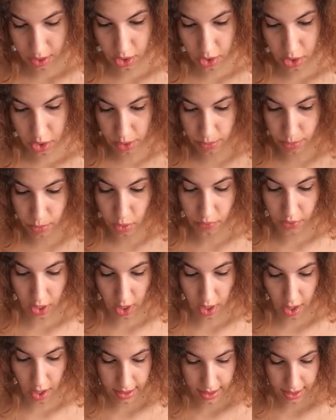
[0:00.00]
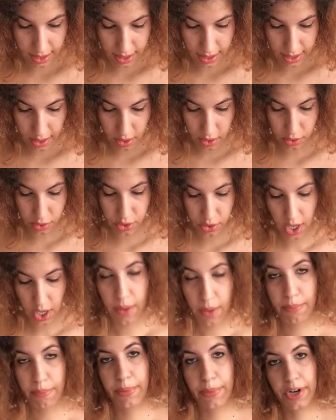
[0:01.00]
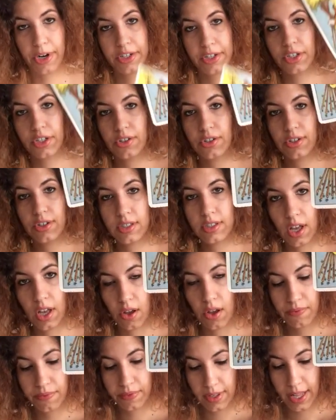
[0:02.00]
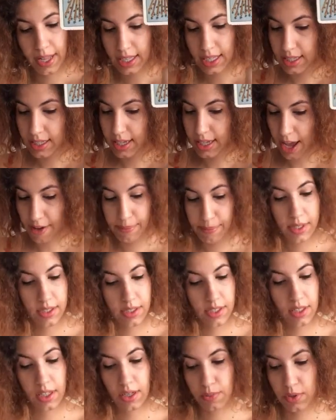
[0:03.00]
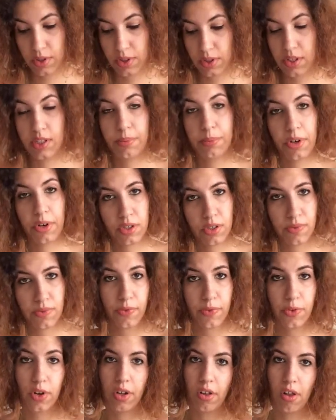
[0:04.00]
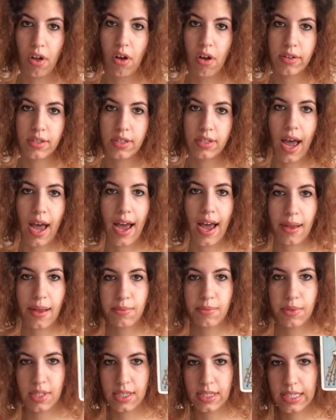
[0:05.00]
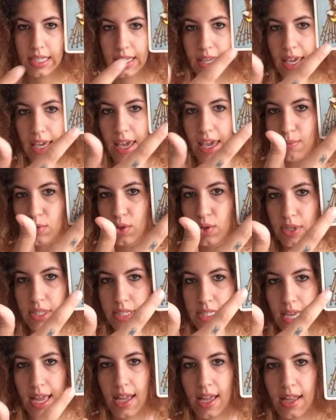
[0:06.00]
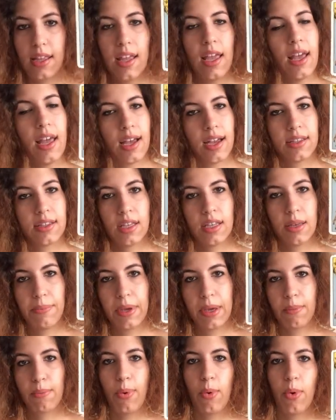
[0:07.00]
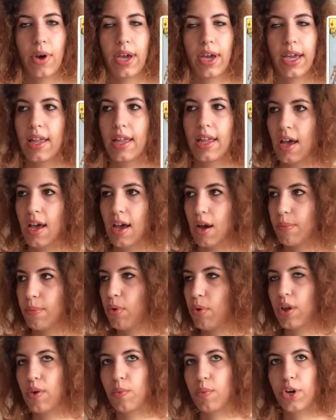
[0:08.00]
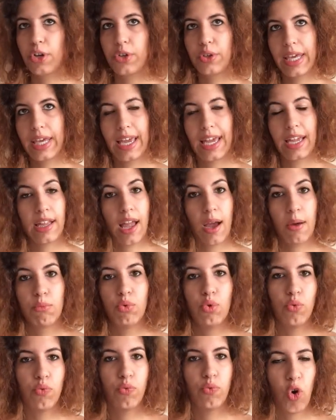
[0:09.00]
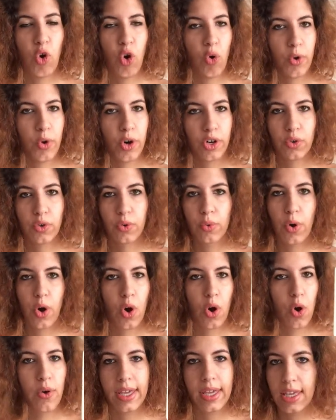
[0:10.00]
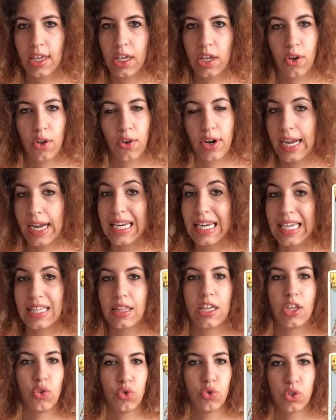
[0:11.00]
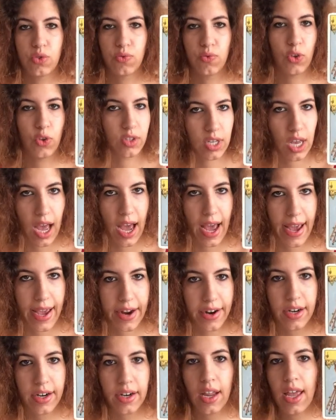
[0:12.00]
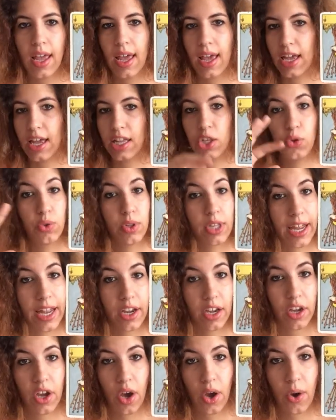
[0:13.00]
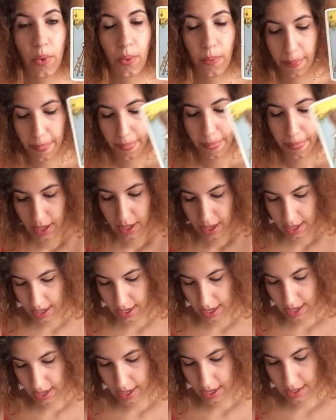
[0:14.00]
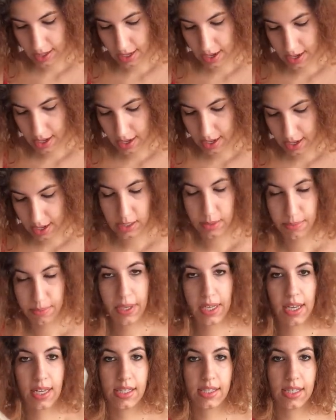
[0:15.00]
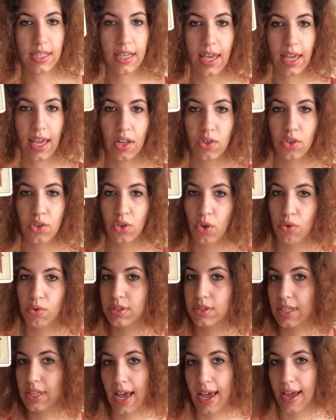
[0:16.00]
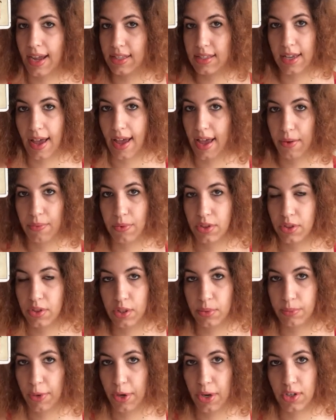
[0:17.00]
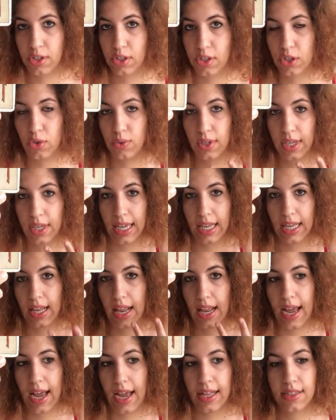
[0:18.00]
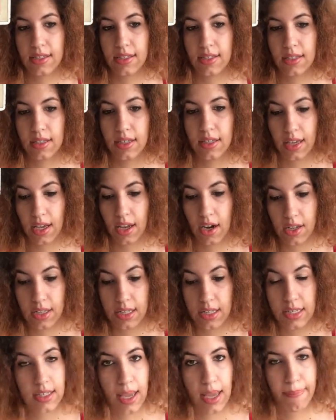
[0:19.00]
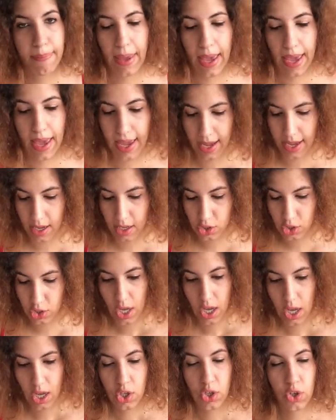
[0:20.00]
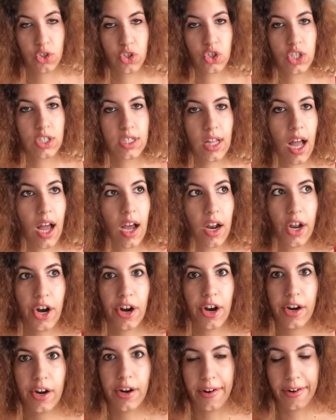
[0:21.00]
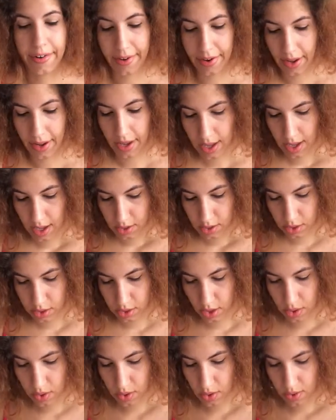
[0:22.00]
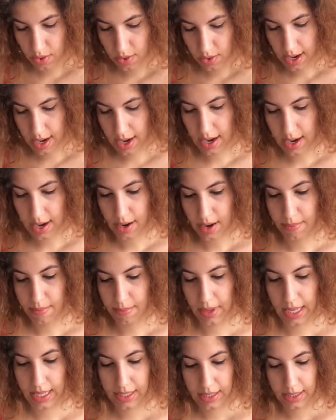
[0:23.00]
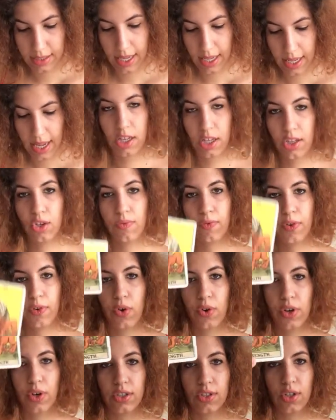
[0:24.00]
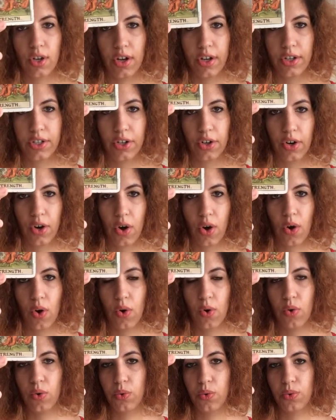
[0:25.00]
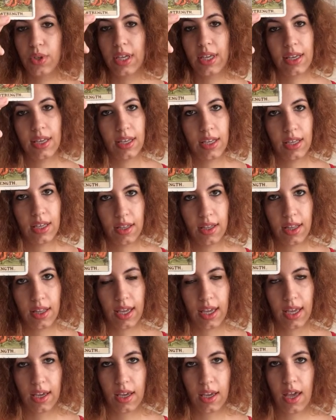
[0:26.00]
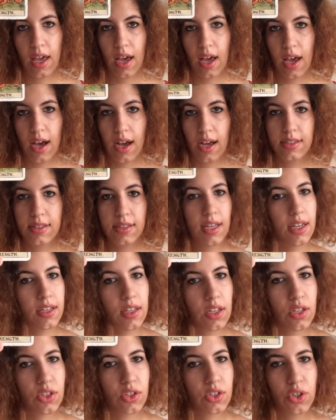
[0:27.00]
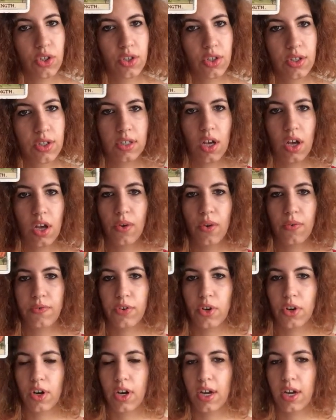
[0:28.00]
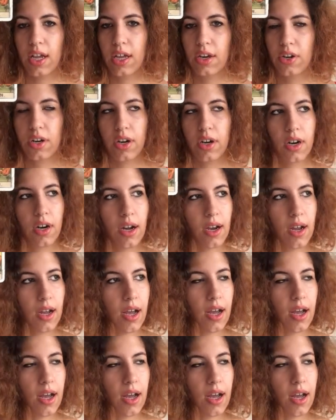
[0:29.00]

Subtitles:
you're moving on to heal, to unburden yourself. Likely have been dealing with this person for a long time, since it came to a 10, a tipping point, a point where you cannot move forward, grow, heal, or anything. You just feel tired and you let it go. And it's because, again, you don't see eye to eye with this person. You cannot get on the same page. You're just not heard. So instead, you focus on your own healing, tending to yourself, your inner,